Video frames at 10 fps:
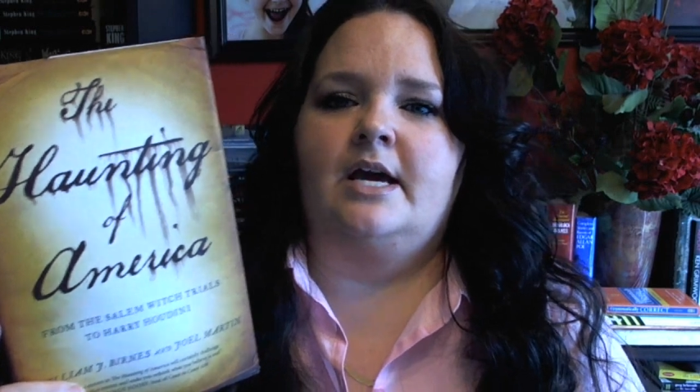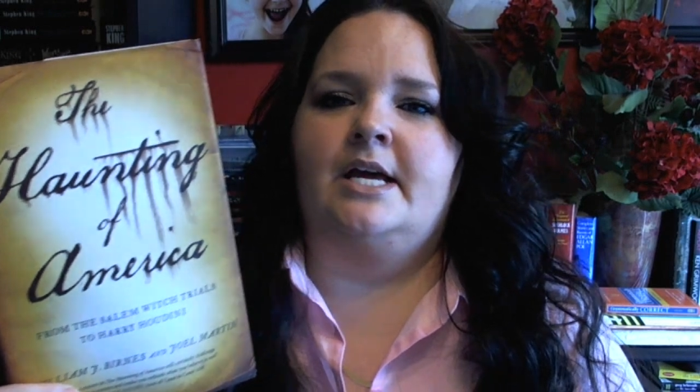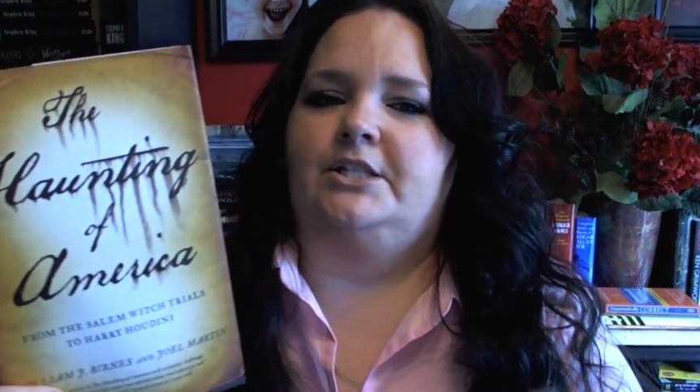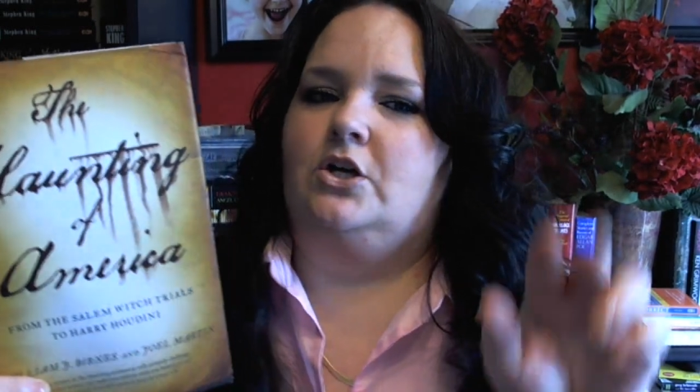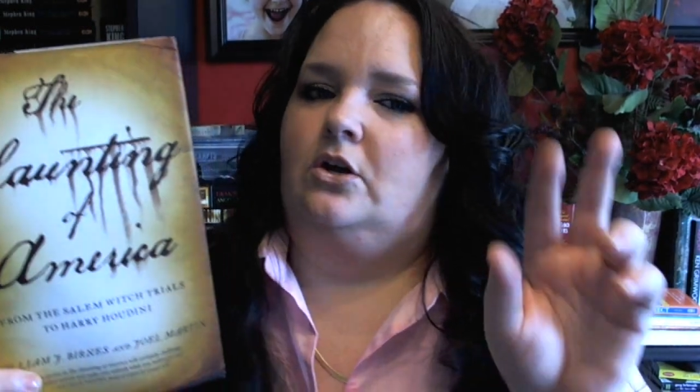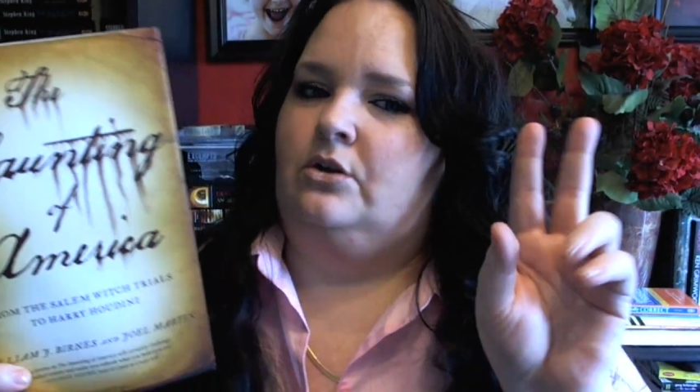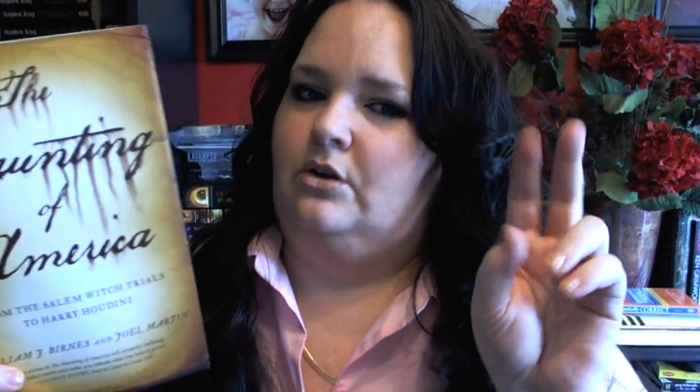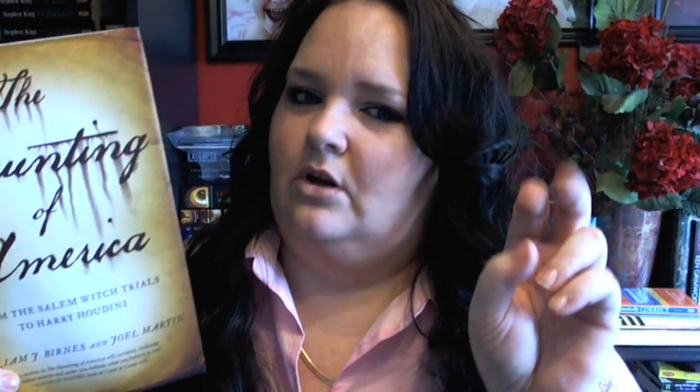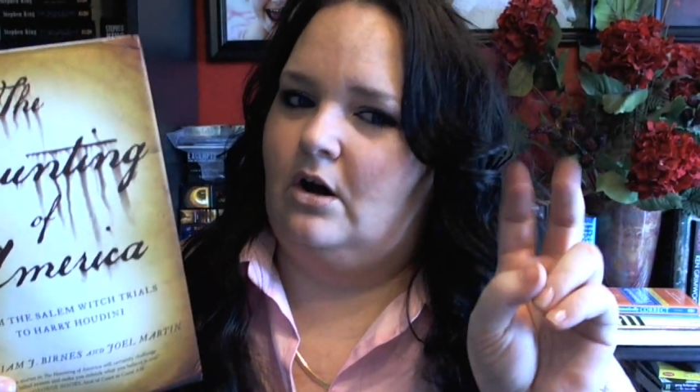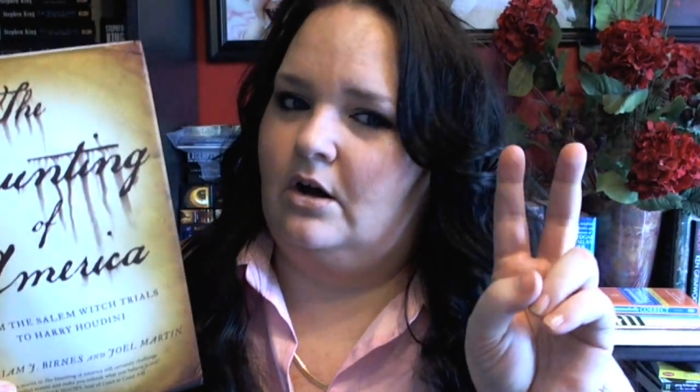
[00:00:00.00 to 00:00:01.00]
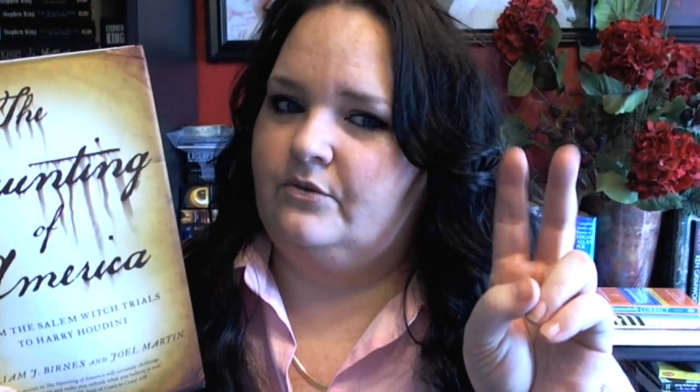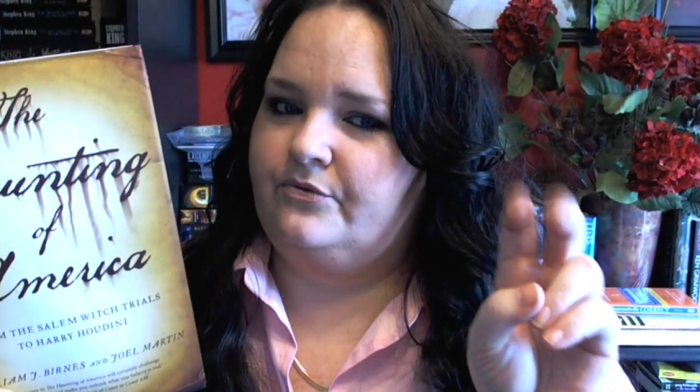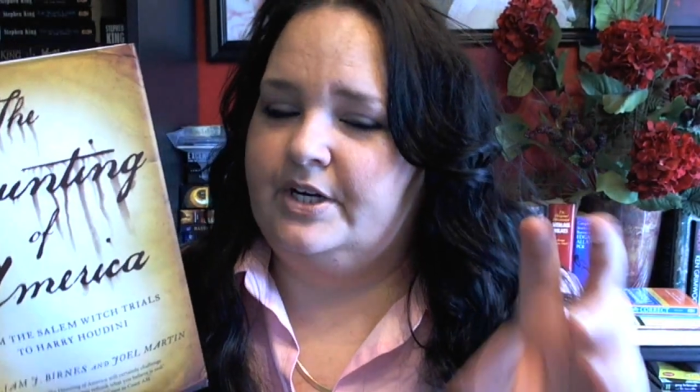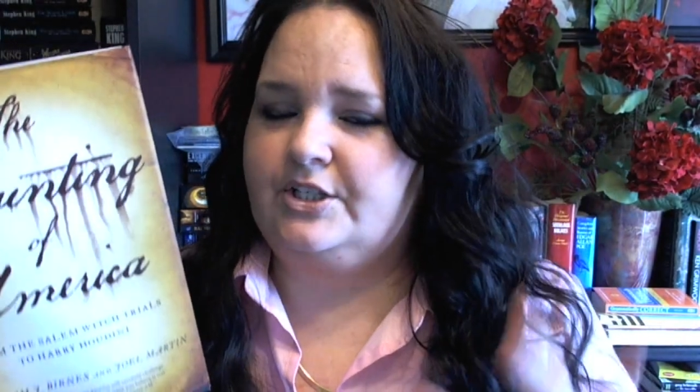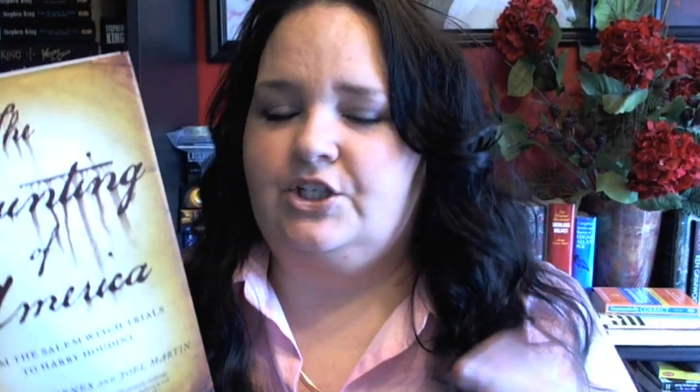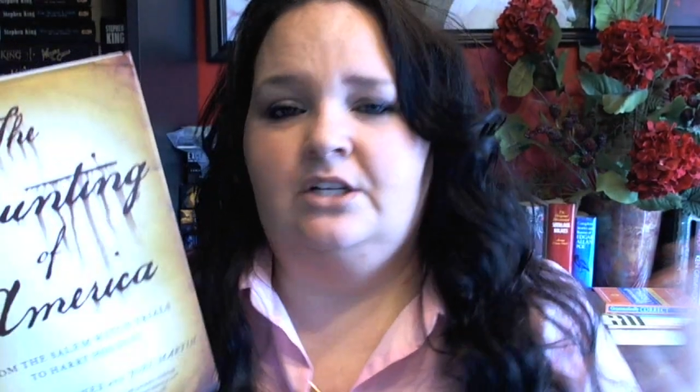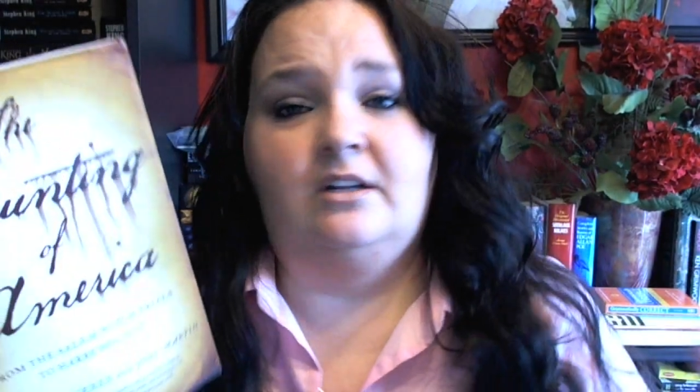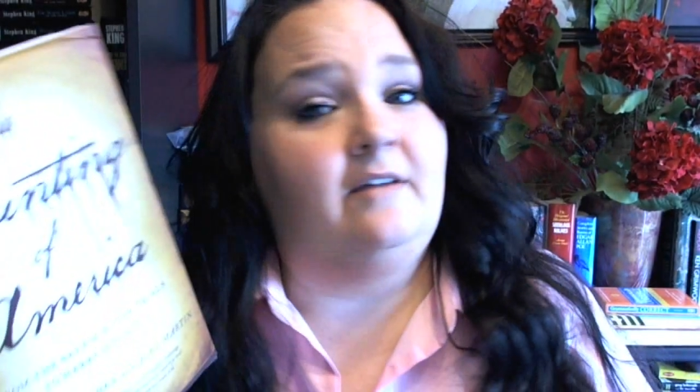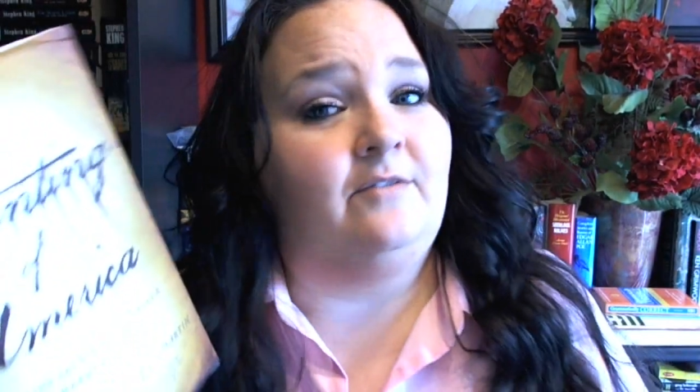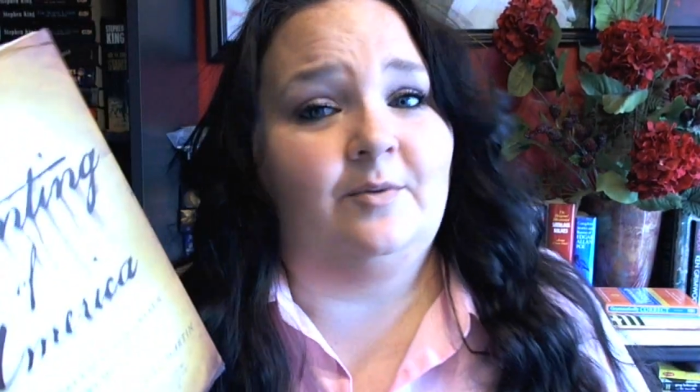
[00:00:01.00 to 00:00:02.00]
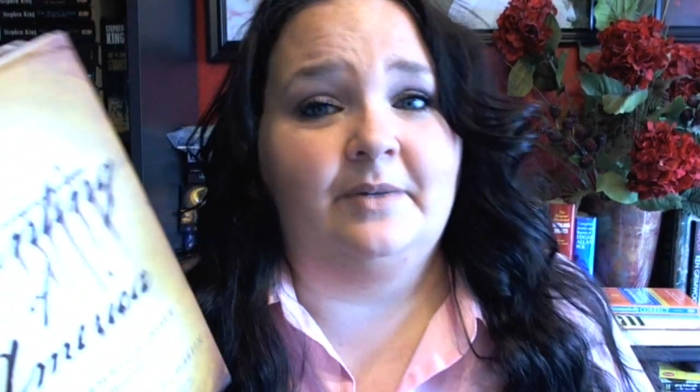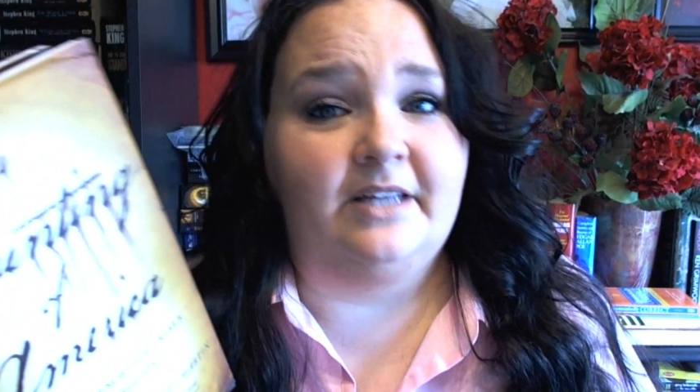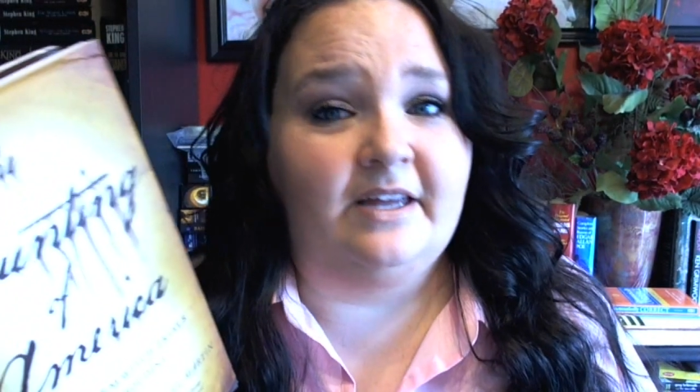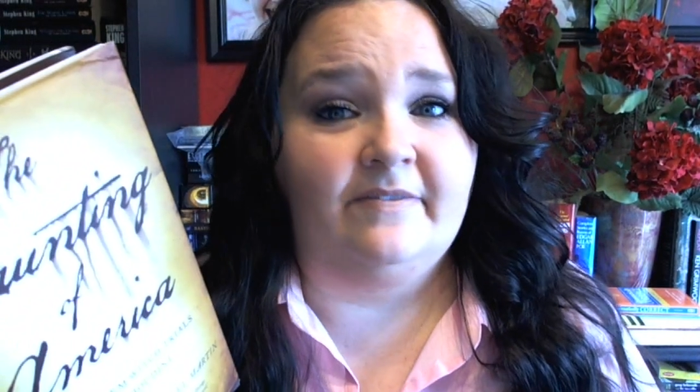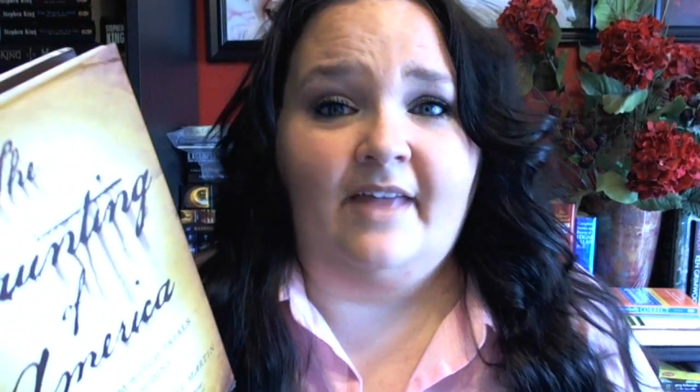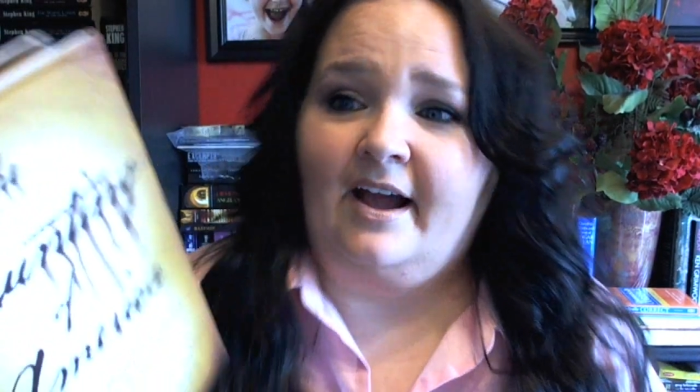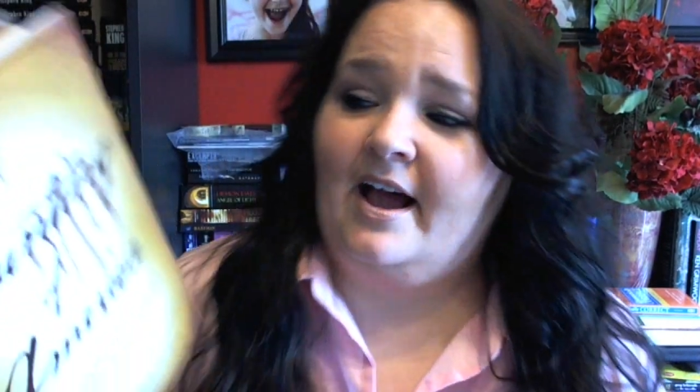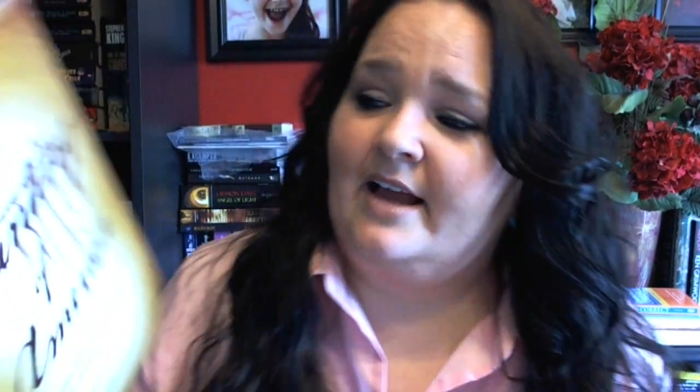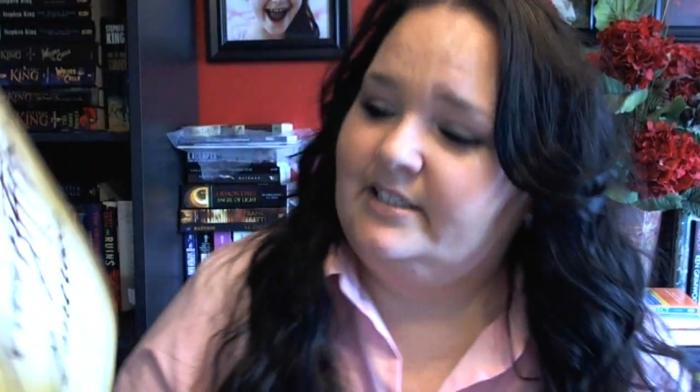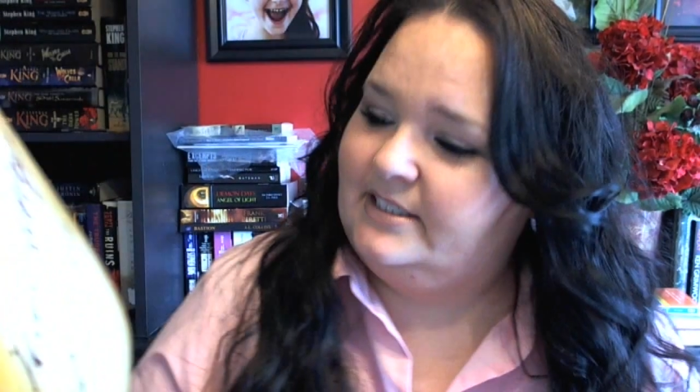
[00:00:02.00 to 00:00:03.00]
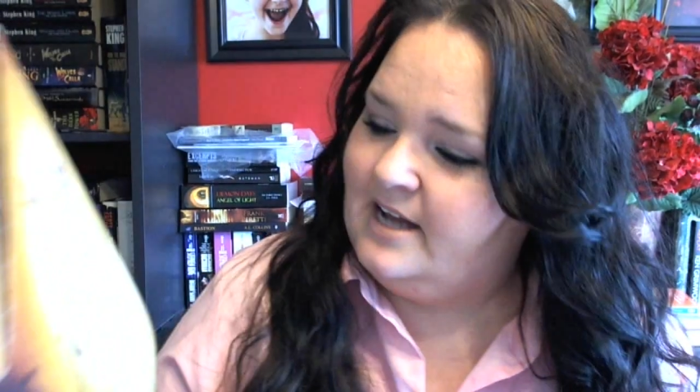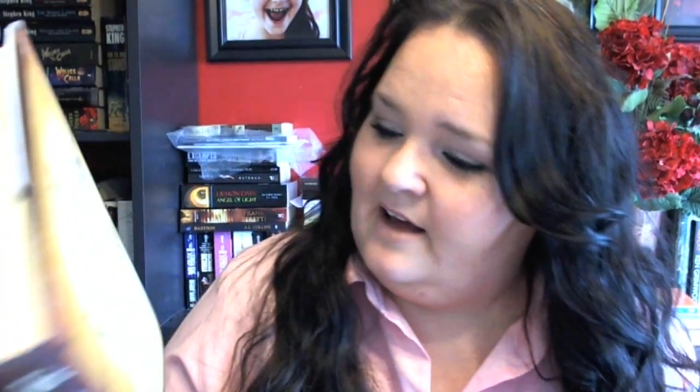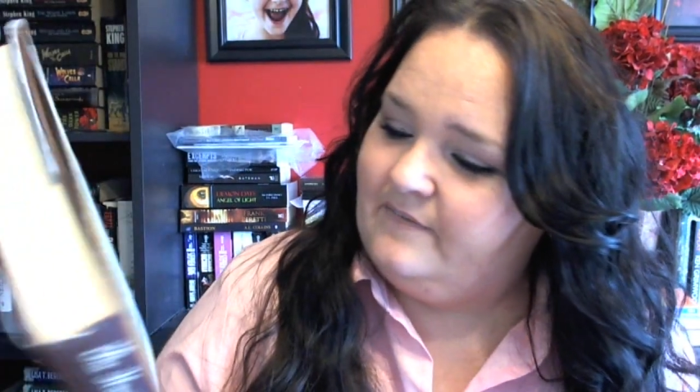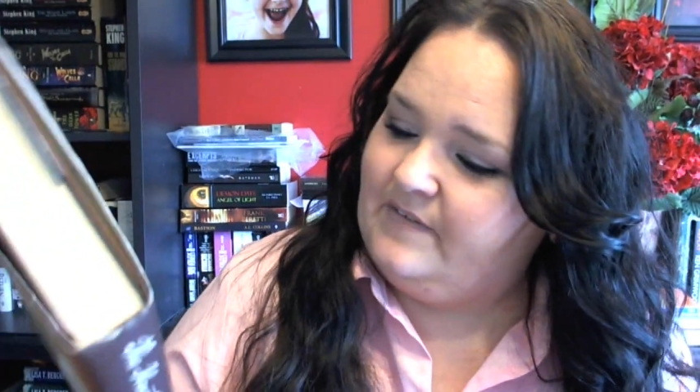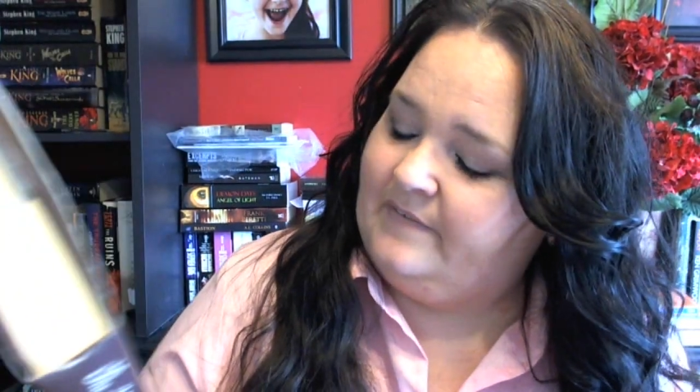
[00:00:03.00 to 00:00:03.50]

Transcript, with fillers: It's nonfiction, if you believe in that kind of stuff.